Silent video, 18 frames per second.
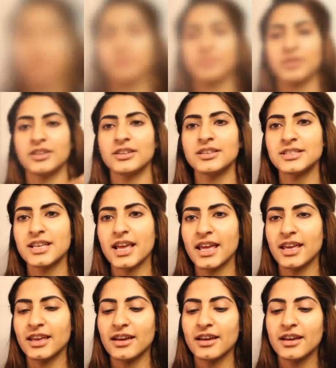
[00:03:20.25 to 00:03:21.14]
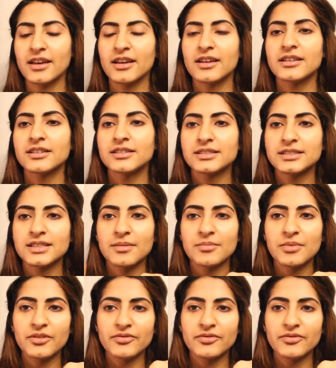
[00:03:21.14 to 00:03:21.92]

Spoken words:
I'm going to take some